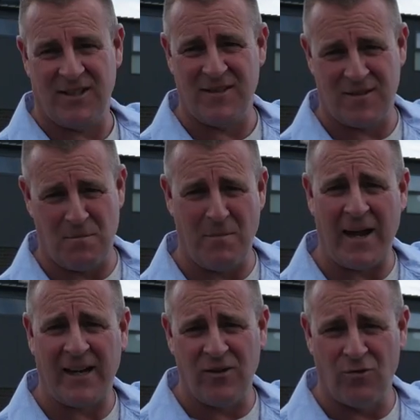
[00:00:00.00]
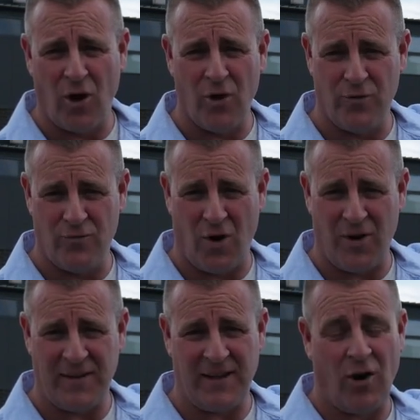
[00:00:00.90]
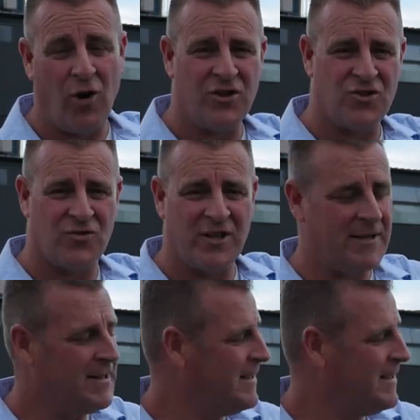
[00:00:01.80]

there's a main road right there, High Street.